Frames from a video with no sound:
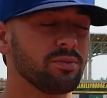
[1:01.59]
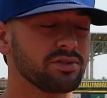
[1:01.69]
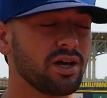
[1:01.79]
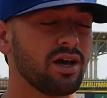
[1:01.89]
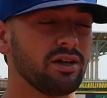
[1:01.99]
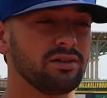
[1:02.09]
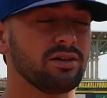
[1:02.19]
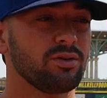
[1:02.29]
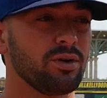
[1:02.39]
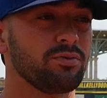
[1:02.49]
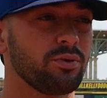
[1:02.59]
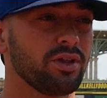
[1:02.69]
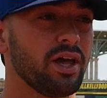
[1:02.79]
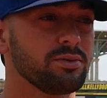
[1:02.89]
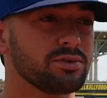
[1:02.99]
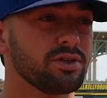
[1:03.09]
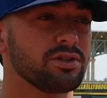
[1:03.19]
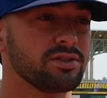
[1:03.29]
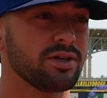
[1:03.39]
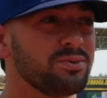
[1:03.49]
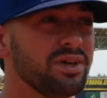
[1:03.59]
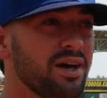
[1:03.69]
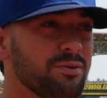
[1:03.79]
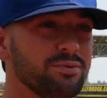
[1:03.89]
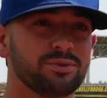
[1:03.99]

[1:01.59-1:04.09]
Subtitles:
before the game starts. Yeah. We have